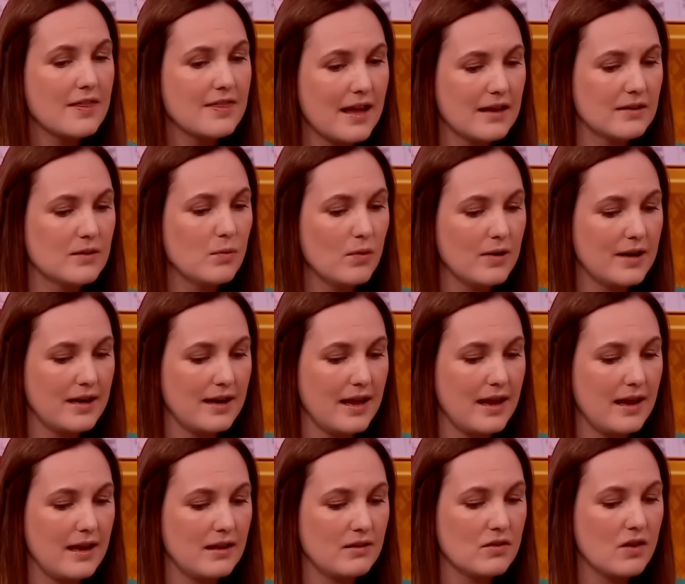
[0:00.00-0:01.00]
That's what it
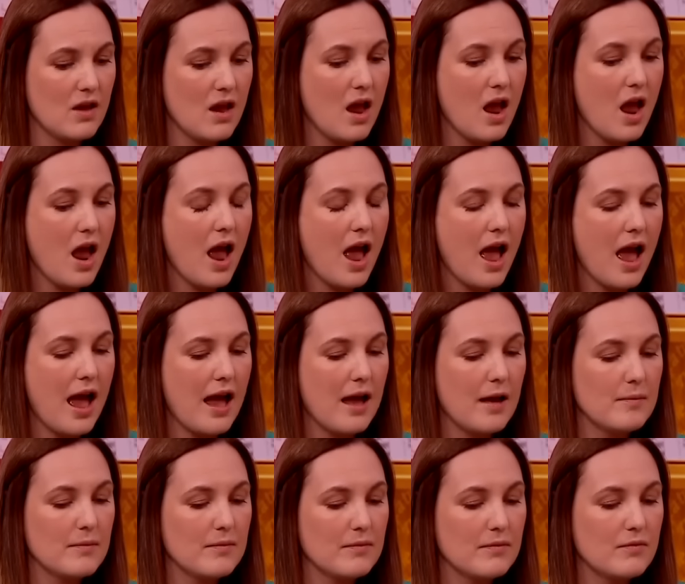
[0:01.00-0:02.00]
is.
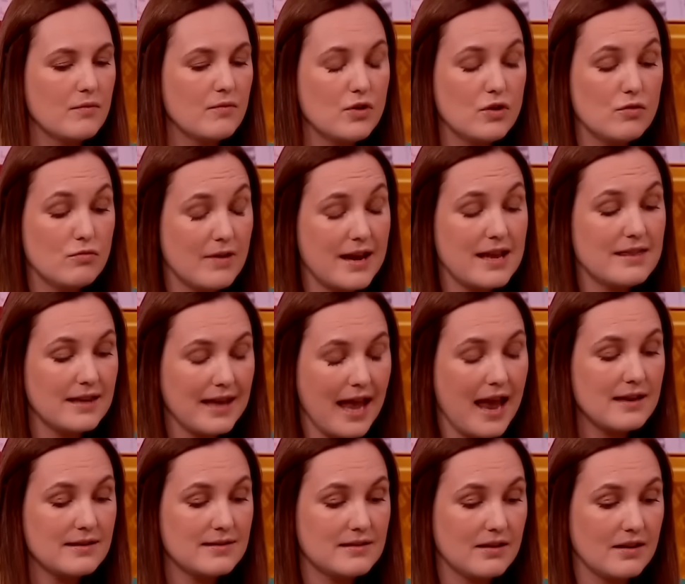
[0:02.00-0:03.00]
When you read the
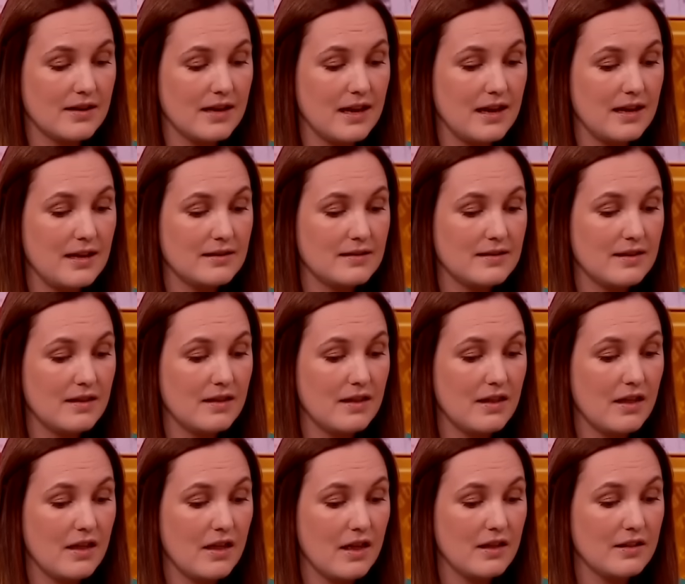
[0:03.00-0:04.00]
case studies,
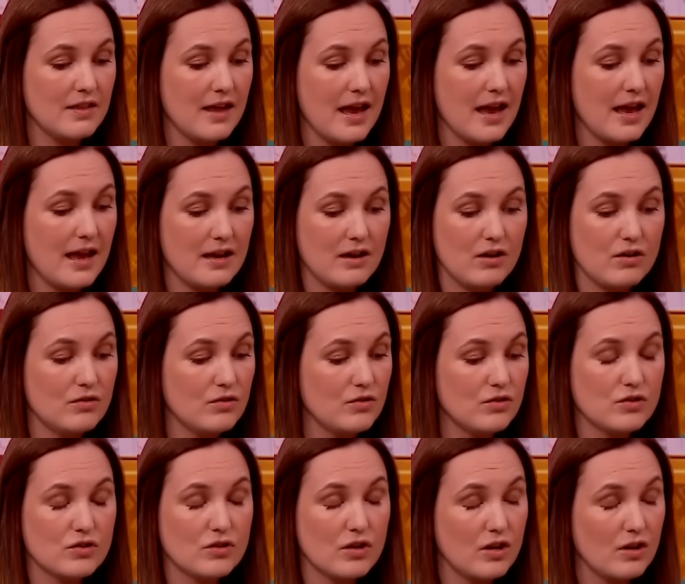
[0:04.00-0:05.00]
they're
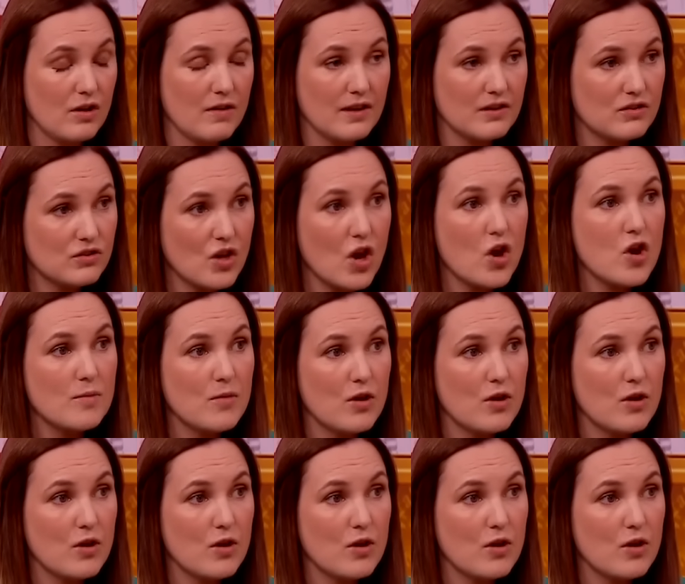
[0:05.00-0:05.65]
so